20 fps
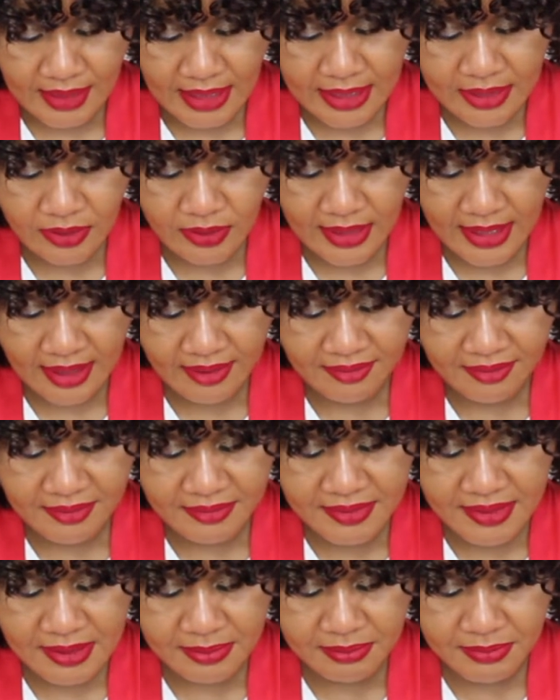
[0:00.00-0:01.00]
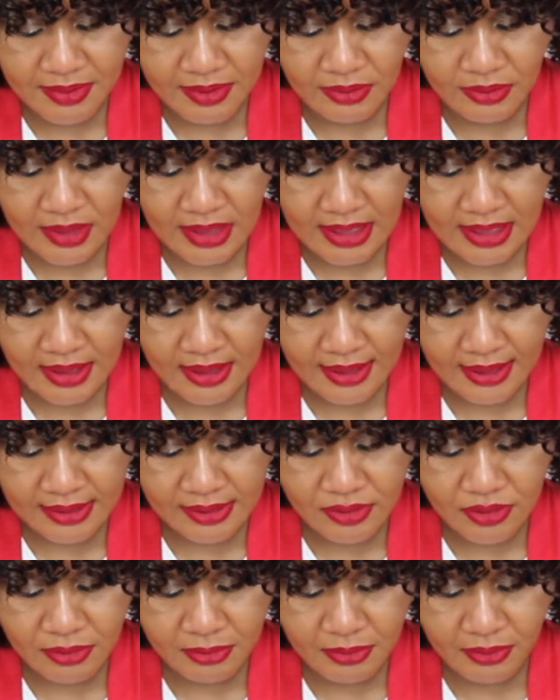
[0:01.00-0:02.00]
and you get 50 beauty
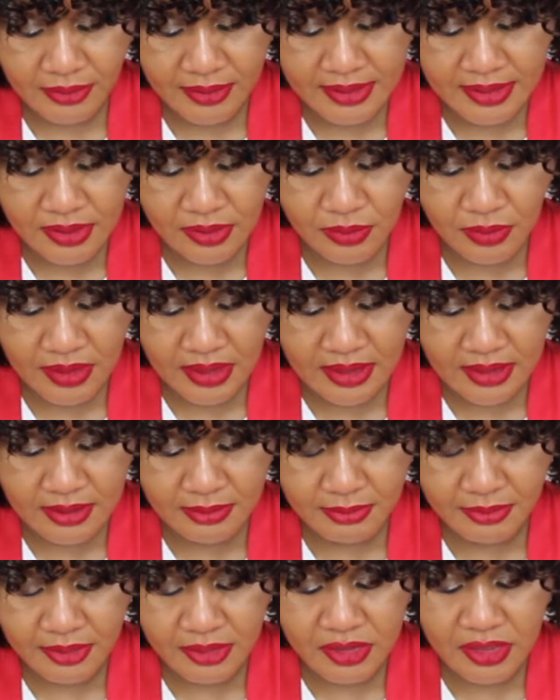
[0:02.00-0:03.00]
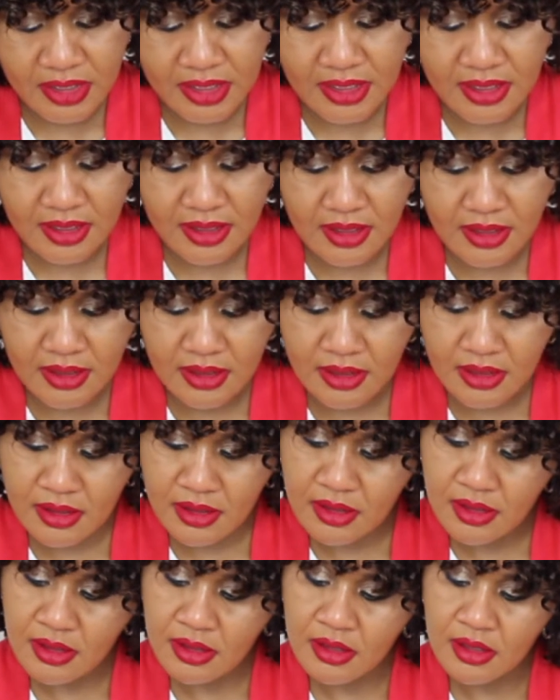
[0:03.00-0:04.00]
extra points with this purchase.
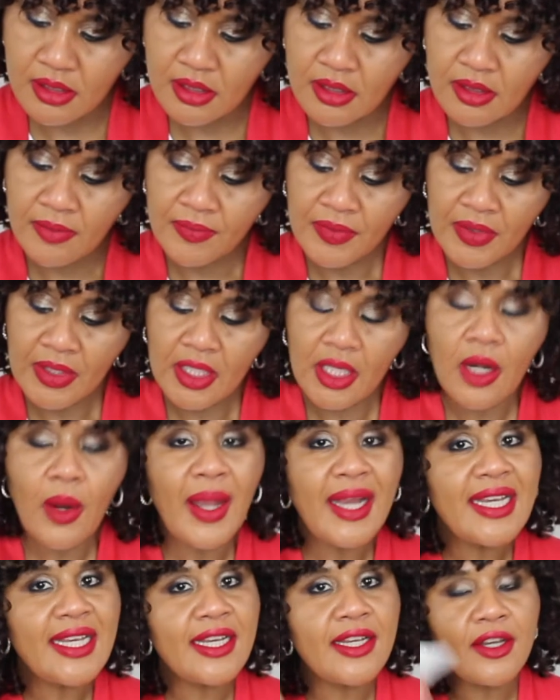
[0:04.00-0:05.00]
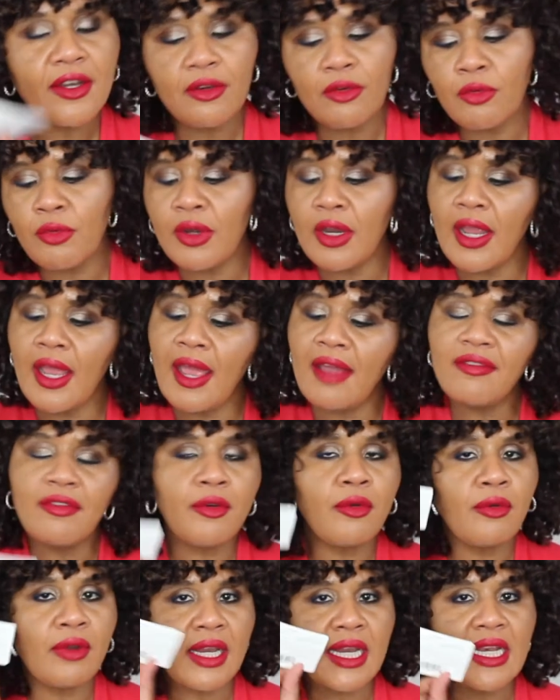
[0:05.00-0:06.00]
You know, I didn't re
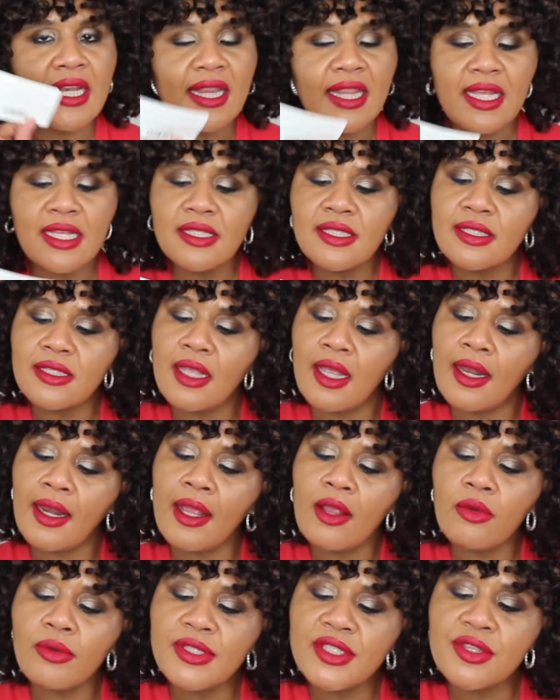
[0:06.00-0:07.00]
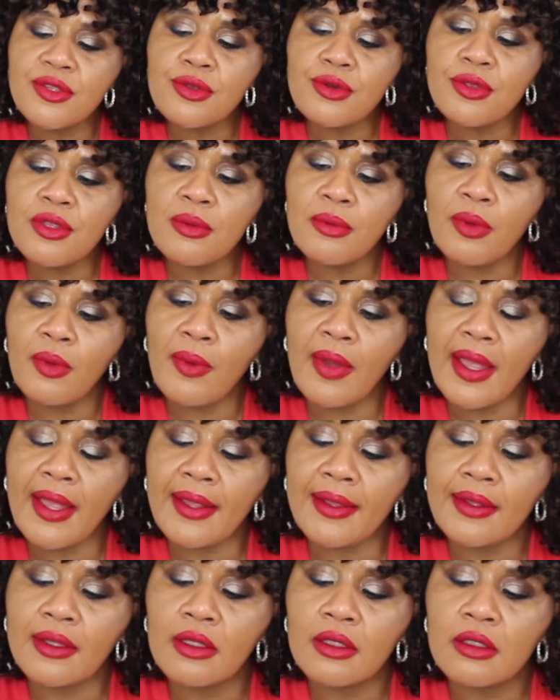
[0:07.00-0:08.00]
ever read this. I always threw them
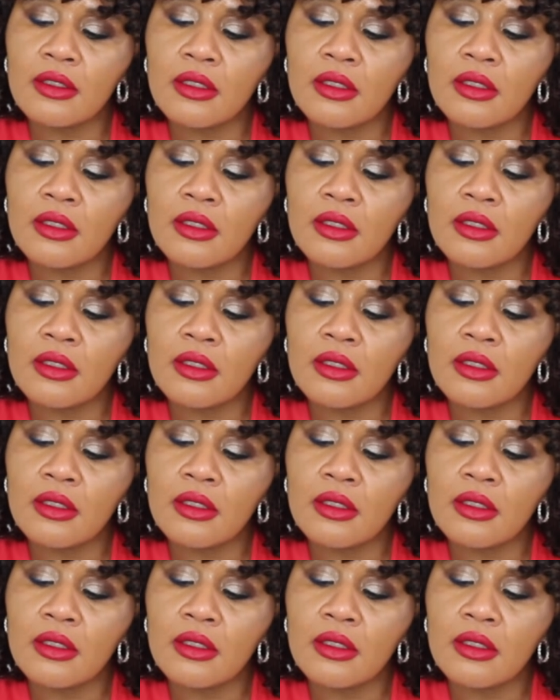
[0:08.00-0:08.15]
away.